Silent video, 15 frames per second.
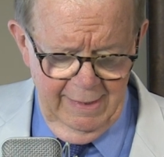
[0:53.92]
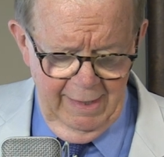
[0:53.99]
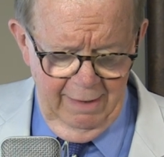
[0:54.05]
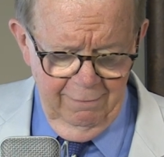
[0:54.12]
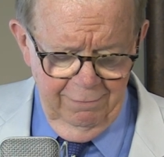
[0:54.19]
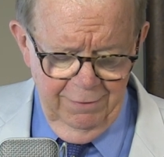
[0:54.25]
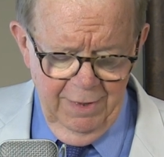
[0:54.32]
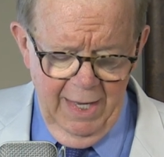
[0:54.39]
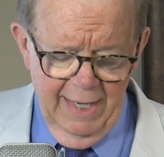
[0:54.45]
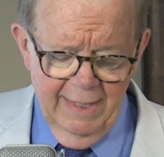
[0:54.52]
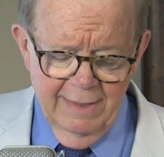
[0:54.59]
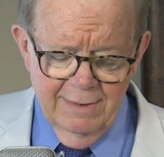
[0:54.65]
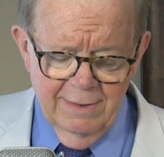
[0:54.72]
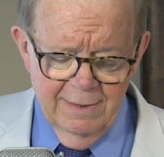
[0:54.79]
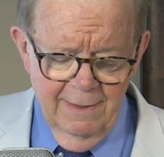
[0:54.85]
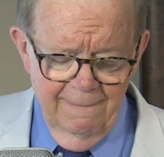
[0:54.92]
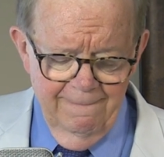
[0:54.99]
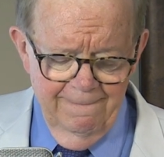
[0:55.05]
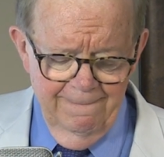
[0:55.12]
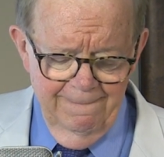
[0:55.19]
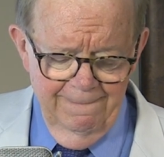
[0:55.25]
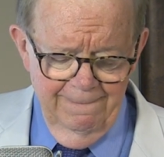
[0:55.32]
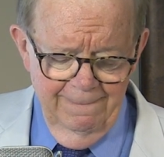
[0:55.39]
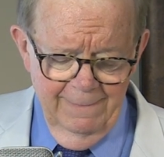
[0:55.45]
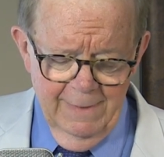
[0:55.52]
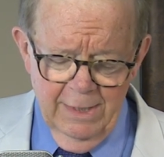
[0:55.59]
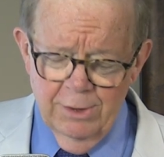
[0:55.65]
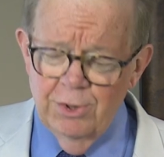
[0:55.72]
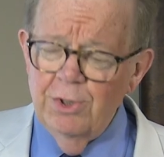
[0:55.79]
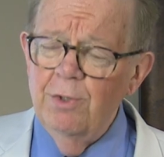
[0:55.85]
of things
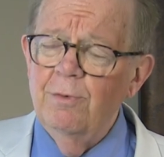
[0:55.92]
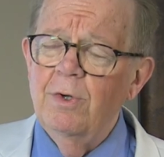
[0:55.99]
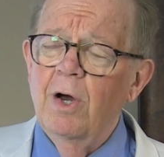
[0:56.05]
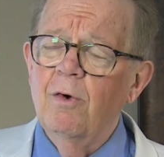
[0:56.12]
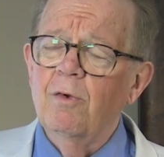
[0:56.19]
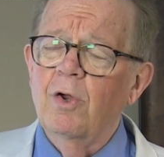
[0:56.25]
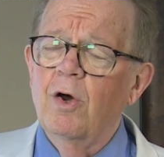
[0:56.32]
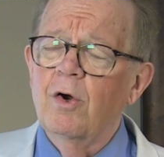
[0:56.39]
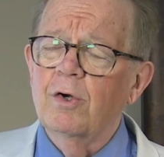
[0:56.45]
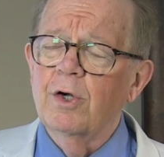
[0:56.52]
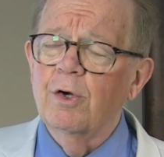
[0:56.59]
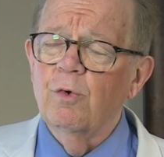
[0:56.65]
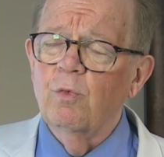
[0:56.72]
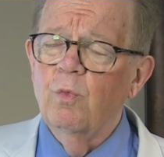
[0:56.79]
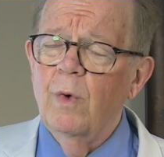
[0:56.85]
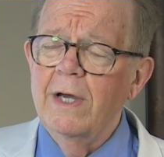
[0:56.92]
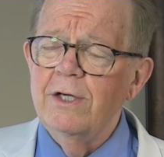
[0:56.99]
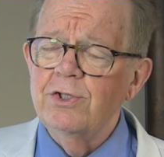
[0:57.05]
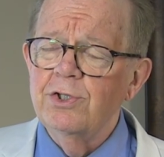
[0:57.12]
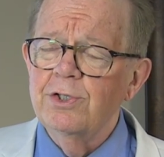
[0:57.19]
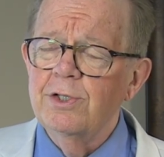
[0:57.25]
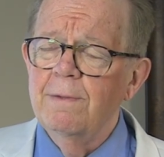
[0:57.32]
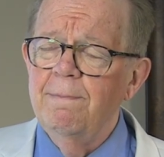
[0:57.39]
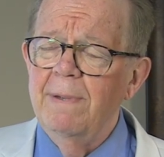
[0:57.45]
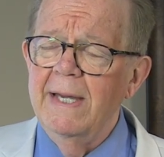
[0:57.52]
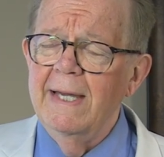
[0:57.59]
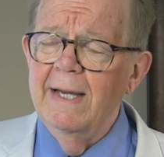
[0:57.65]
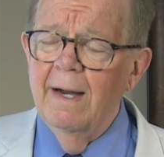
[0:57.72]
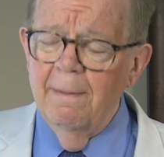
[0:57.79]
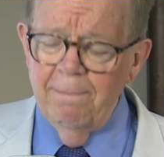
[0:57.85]
that you no longer wish to
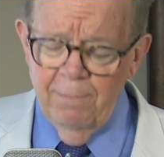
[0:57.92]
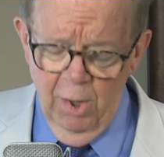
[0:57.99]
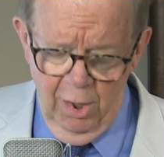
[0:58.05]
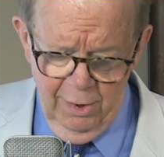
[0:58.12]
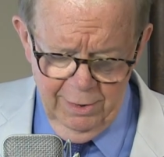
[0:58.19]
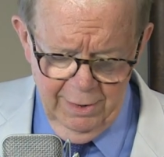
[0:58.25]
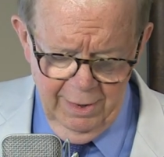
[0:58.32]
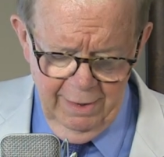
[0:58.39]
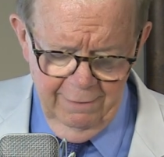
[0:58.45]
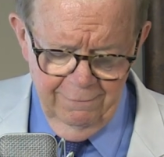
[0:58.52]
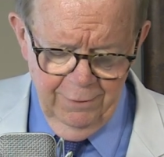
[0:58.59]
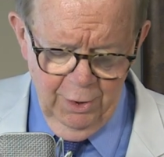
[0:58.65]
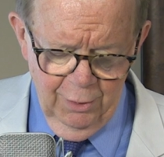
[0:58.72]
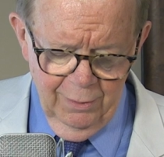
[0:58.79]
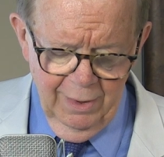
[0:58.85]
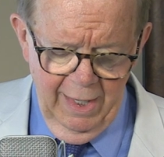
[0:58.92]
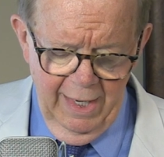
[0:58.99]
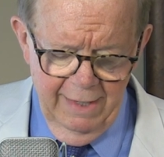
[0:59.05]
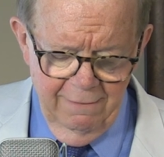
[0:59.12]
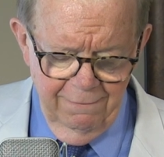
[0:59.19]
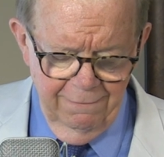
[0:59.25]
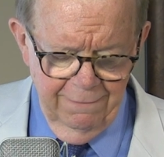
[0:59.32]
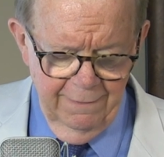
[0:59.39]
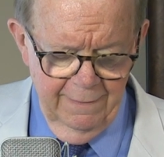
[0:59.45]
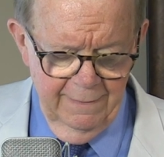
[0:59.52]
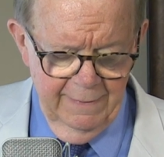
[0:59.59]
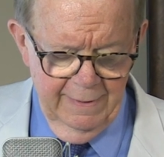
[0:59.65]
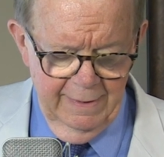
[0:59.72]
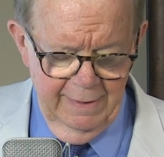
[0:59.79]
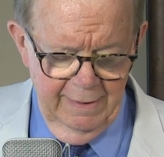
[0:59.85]
be a part of your life,
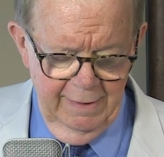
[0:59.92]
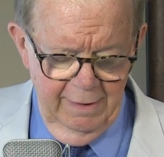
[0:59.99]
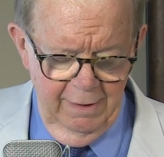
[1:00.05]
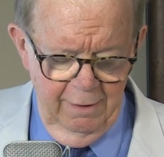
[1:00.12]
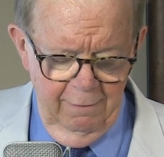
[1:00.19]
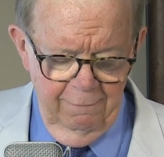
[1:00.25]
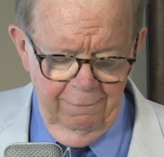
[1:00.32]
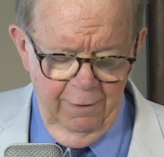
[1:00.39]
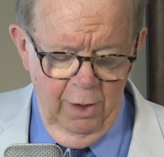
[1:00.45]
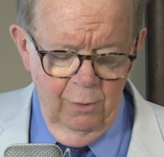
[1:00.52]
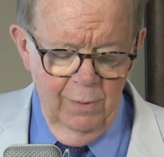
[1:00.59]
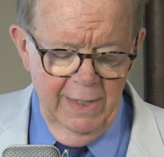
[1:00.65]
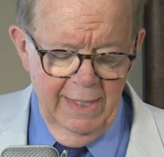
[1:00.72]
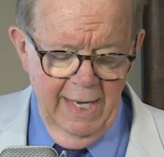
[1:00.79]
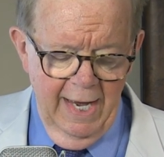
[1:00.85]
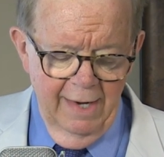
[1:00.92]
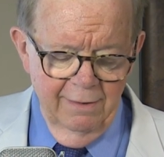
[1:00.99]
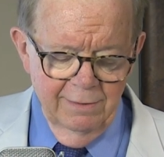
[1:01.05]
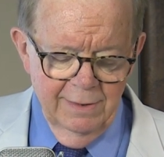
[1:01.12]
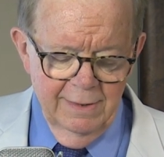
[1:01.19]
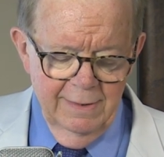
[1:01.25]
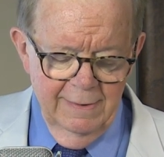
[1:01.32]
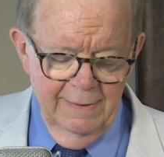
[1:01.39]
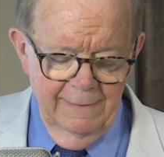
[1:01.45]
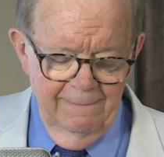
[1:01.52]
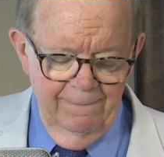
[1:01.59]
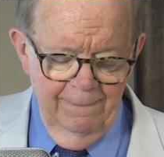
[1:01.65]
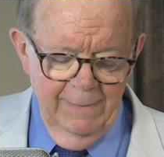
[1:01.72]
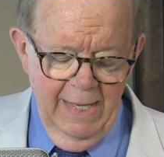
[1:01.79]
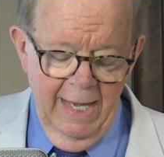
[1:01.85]
flowing out
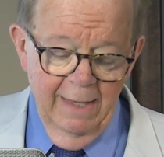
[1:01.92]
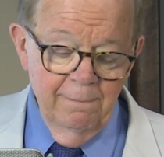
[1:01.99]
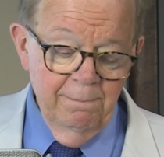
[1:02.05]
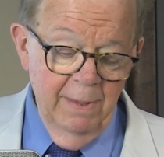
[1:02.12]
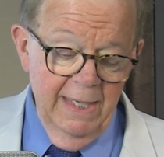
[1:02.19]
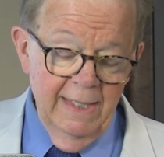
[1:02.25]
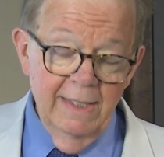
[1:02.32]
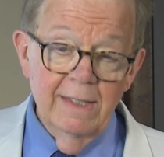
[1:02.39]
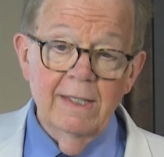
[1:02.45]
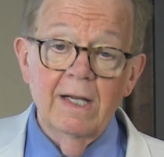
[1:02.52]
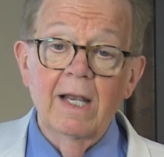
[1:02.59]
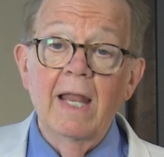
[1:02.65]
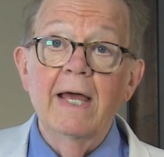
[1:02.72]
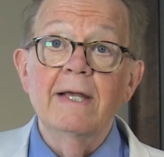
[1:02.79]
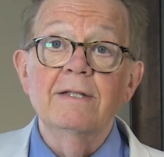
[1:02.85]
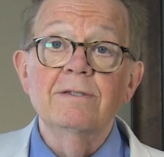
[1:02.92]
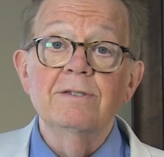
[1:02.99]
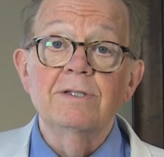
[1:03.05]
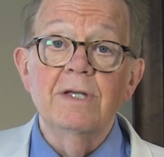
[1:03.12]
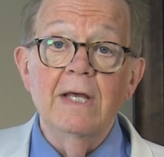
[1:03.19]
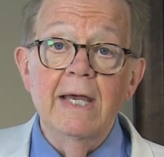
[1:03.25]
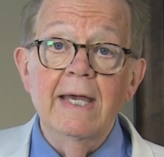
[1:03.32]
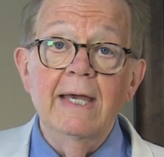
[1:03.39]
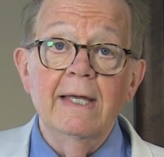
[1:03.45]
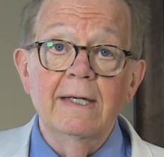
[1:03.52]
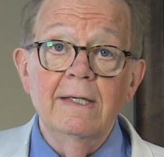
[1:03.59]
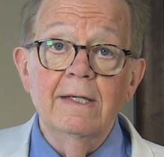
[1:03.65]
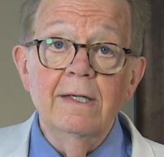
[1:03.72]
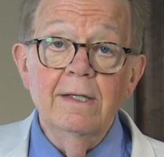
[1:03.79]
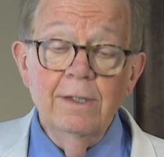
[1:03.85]
and being cleansed
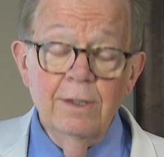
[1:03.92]
in